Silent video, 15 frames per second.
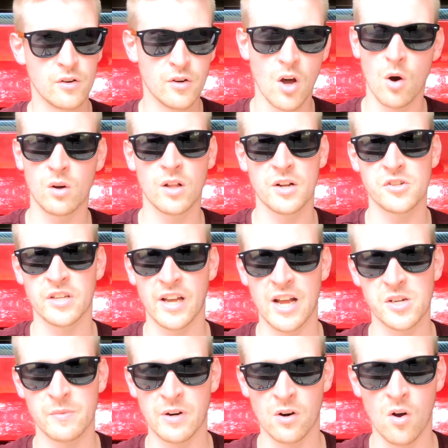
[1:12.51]
No clutch
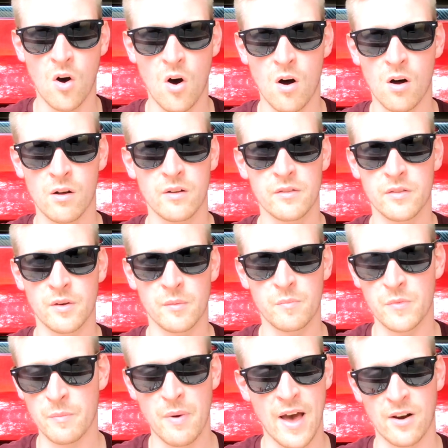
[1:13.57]
engagement at all.
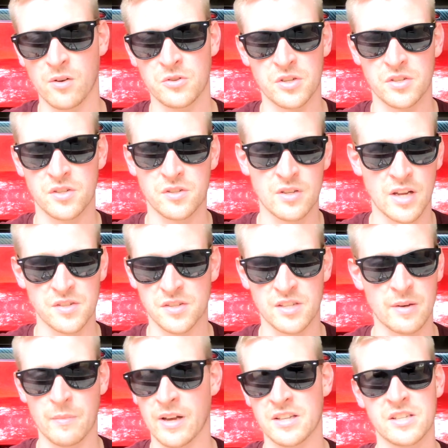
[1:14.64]
The pedal just doesn't
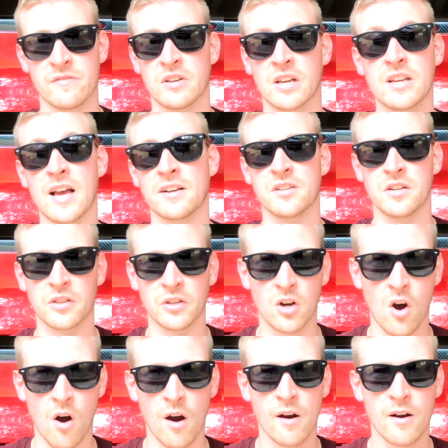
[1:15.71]
seem like it's even connected to the
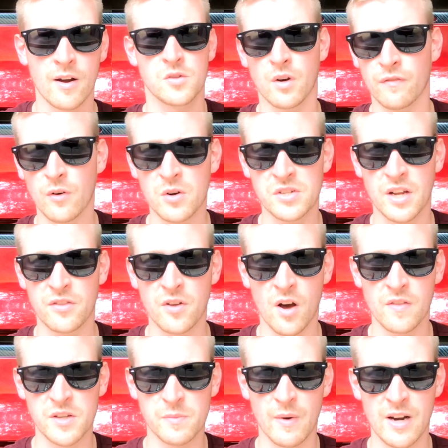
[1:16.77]
car. So at first I
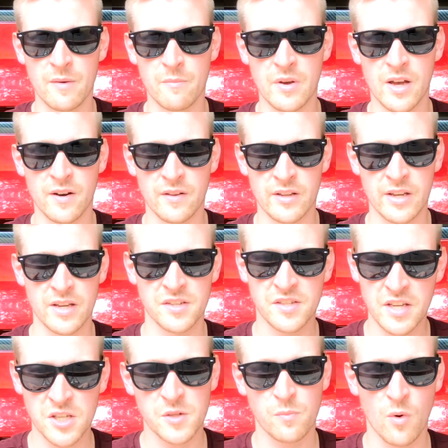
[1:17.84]
thought this might have been the
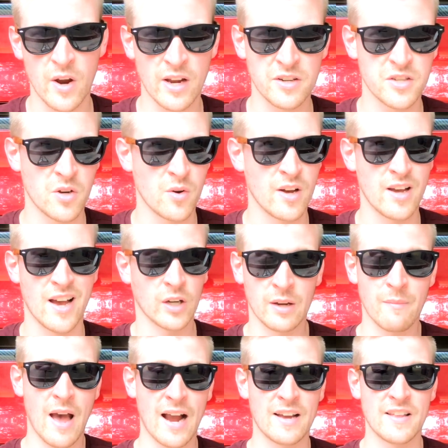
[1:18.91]
assist spring to it.
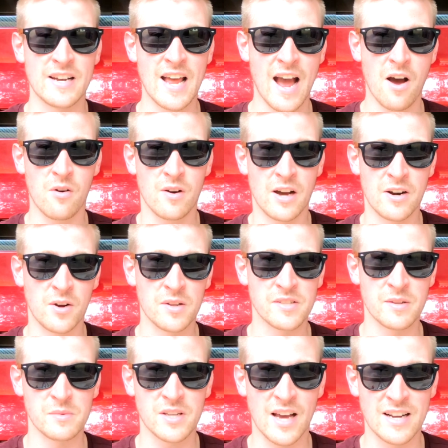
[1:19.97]
Looking back on it now, I know it
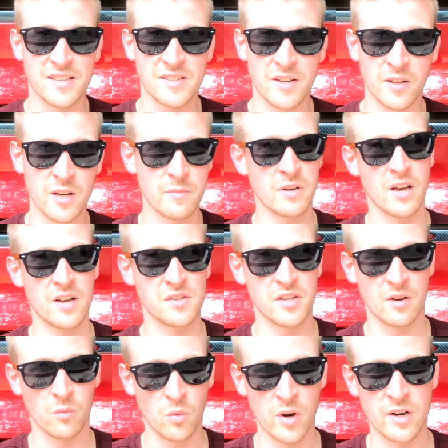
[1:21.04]
seems kind of silly because
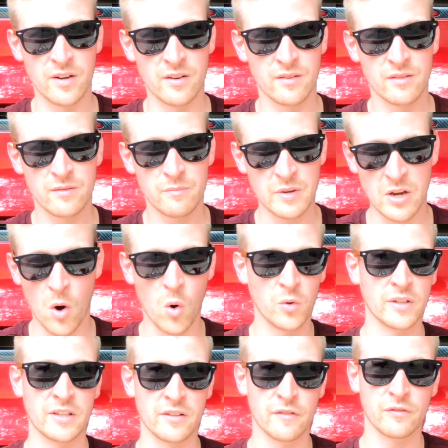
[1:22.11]
it wouldn't be
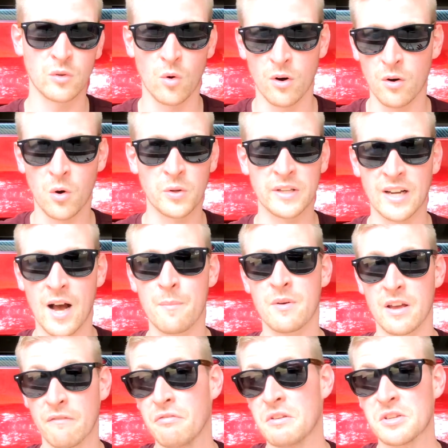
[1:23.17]
holding to the floor, holding up
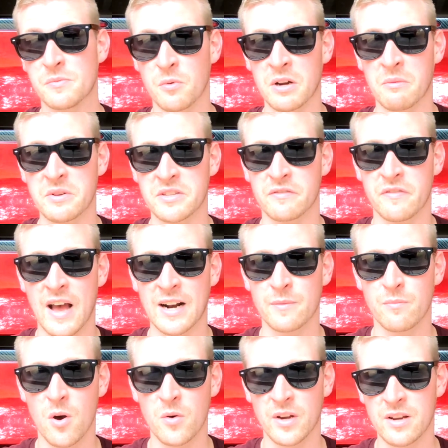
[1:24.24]
if the spring was in
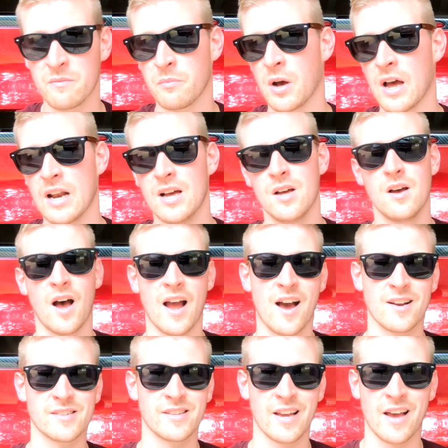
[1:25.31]
fact broken, but I
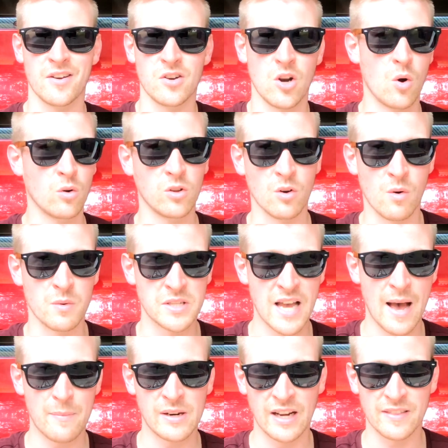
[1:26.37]
honestly had no clue what was
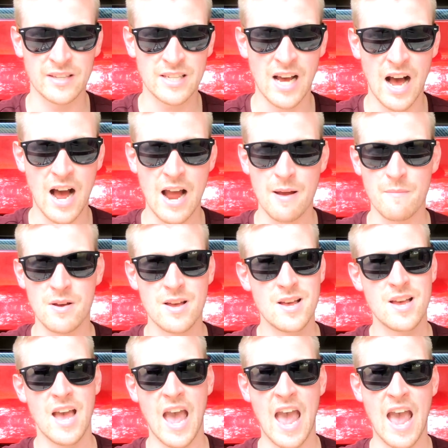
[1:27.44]
happening at the time,
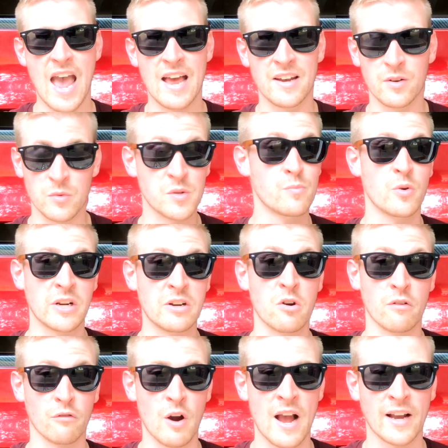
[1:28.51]
and it was pretty
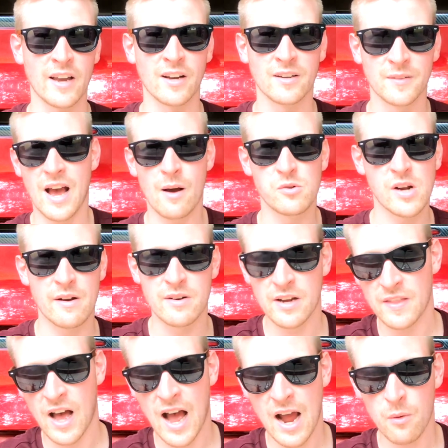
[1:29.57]
nerve-wracking. Now I'm driving
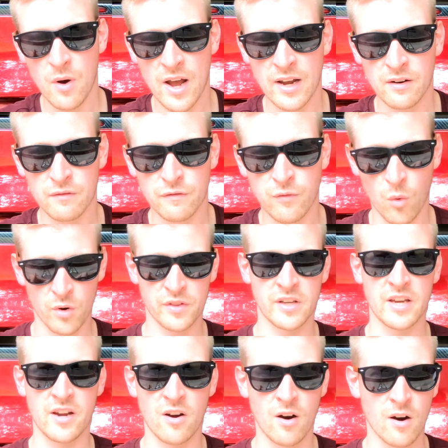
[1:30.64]
down the highway in 4th
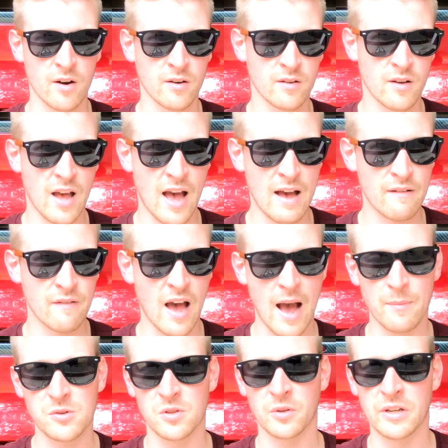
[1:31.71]
gear, have
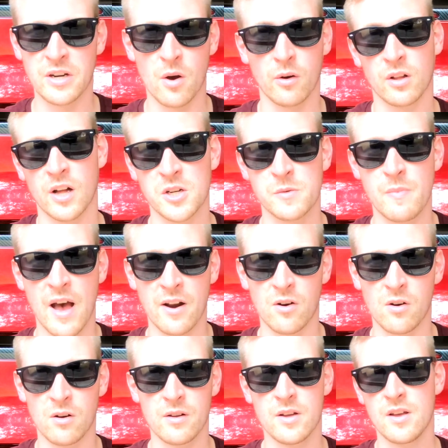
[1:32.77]
absolutely no clutch
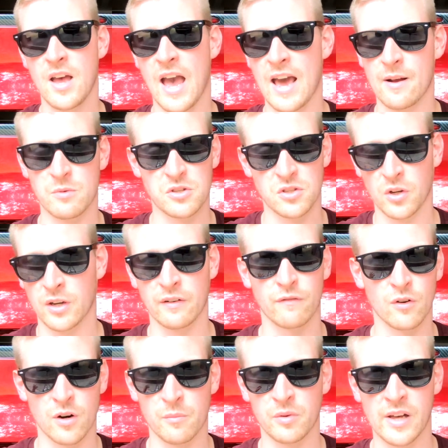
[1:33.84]
pedal, and I'm just looking
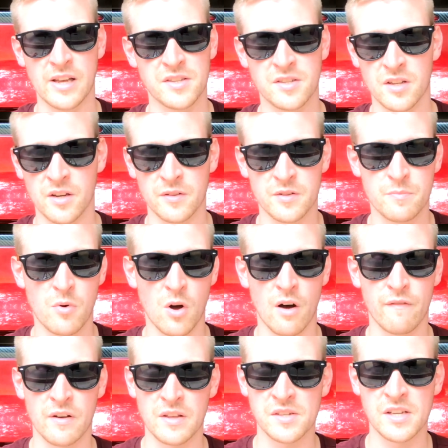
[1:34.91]
for a place to pull
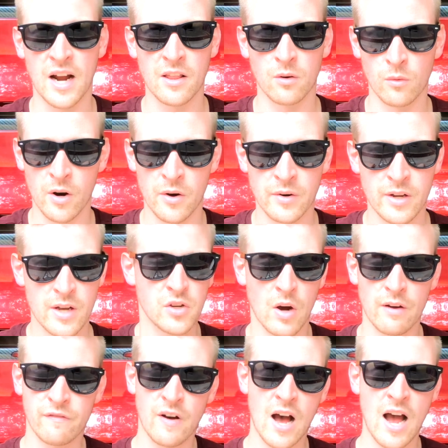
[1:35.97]
off on the side of the road. So
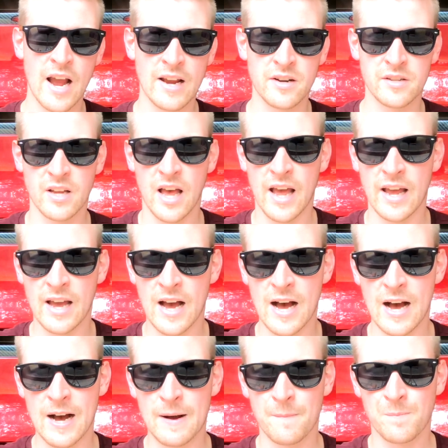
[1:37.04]
I find
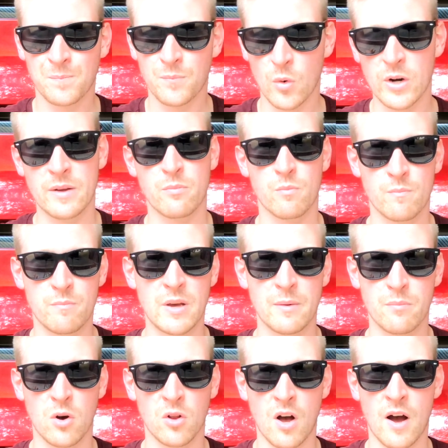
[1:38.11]
a pretty
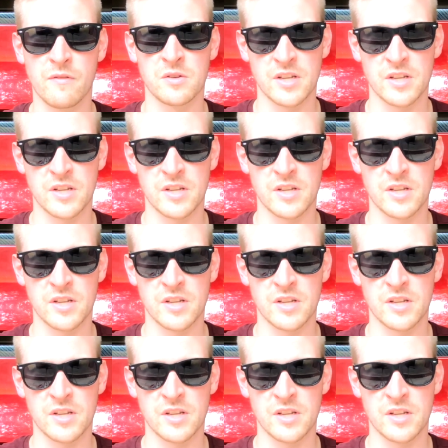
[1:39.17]
big pull-off.